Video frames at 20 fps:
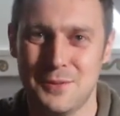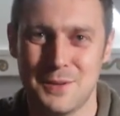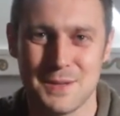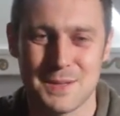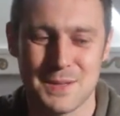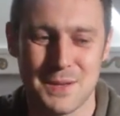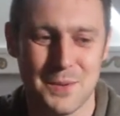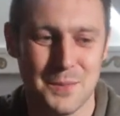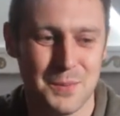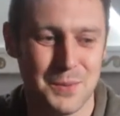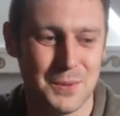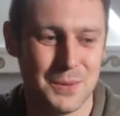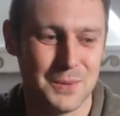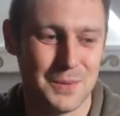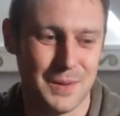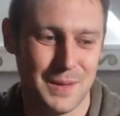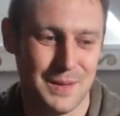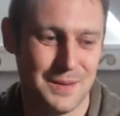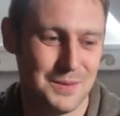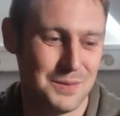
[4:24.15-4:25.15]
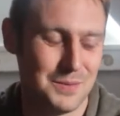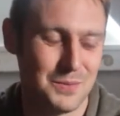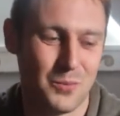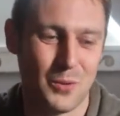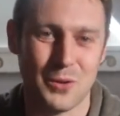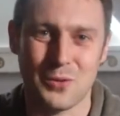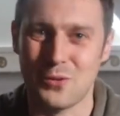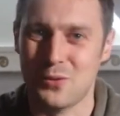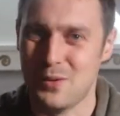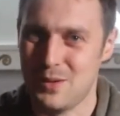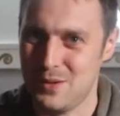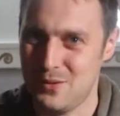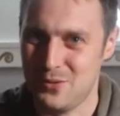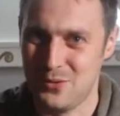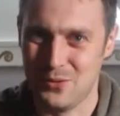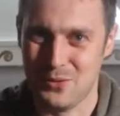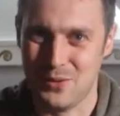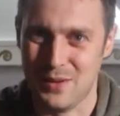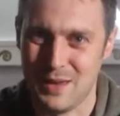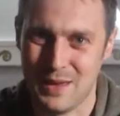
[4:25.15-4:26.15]
for example. And what do they
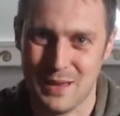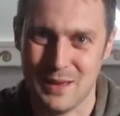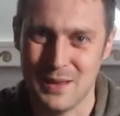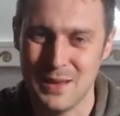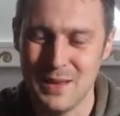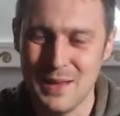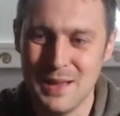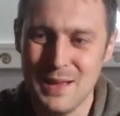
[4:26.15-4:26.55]
do there?